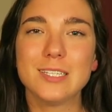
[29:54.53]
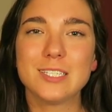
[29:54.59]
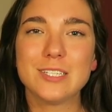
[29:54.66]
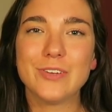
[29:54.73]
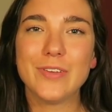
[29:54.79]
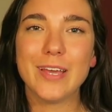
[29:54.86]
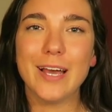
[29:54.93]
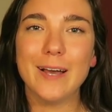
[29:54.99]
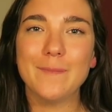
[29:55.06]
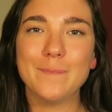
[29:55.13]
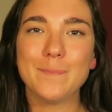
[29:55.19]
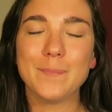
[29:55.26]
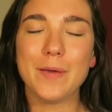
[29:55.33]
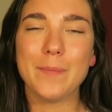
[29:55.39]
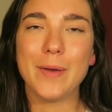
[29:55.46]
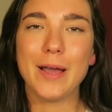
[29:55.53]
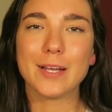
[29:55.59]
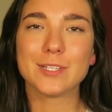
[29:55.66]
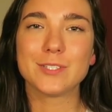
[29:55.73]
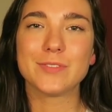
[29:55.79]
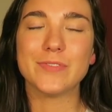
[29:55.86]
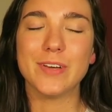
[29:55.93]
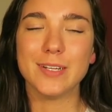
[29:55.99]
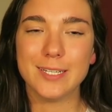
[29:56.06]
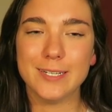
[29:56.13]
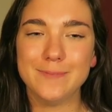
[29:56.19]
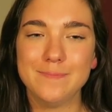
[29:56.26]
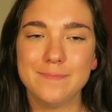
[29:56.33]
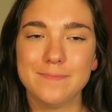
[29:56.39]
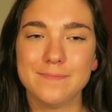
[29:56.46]
so yeah, my back's fucked
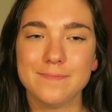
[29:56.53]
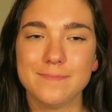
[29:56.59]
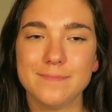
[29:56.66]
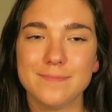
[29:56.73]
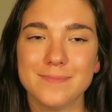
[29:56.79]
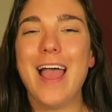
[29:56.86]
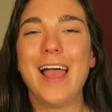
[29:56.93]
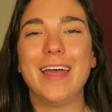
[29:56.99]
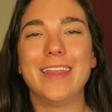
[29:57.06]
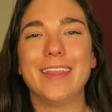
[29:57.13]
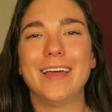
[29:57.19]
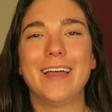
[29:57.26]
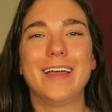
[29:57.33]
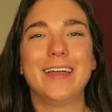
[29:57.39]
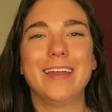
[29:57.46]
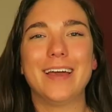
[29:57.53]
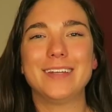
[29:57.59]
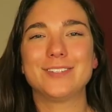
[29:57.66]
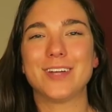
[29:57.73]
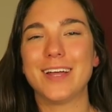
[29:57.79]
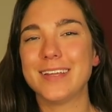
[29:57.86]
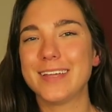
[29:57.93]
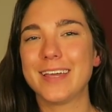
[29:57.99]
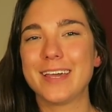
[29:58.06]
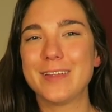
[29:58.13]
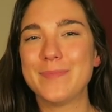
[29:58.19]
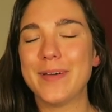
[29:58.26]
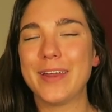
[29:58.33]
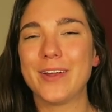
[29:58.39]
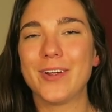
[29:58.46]
up. And then I tried to get
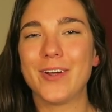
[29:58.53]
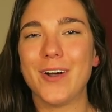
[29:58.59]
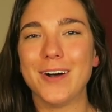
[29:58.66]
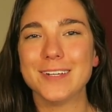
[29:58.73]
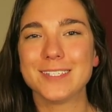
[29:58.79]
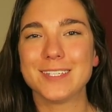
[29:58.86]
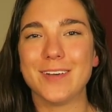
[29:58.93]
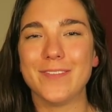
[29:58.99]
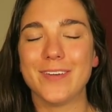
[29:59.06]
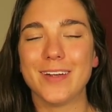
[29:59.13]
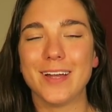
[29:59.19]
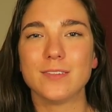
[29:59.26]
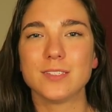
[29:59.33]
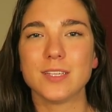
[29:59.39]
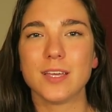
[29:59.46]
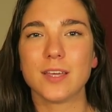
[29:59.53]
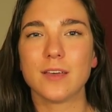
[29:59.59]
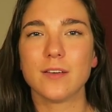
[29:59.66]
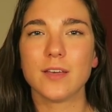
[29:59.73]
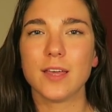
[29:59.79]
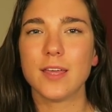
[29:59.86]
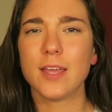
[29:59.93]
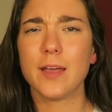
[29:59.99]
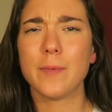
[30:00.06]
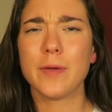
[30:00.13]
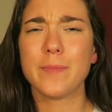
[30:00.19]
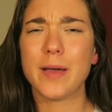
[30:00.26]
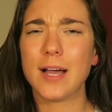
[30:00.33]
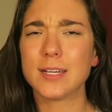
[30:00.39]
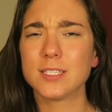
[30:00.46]
it better all summer. I was like, okay, yeah,
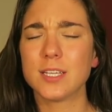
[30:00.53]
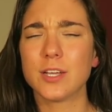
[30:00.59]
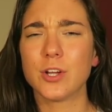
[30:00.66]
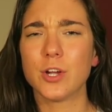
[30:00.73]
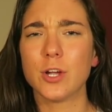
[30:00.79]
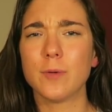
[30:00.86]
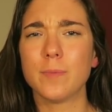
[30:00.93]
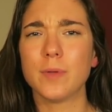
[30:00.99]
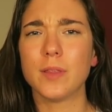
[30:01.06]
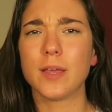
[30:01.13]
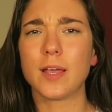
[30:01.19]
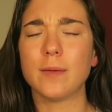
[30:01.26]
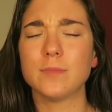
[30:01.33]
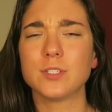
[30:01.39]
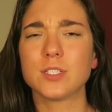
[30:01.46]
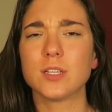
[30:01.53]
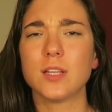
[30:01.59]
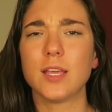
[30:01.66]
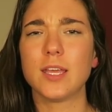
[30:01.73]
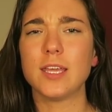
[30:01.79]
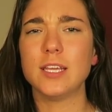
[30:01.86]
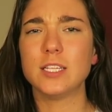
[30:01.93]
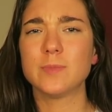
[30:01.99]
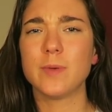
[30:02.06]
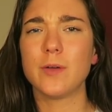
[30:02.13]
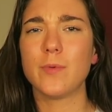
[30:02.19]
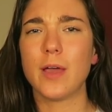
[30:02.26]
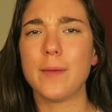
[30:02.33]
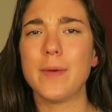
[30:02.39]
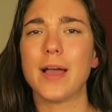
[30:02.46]
my back's like hurt, but like I'm just gonna like ease
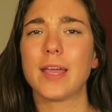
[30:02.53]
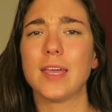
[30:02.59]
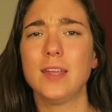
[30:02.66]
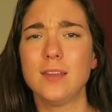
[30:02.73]
my way back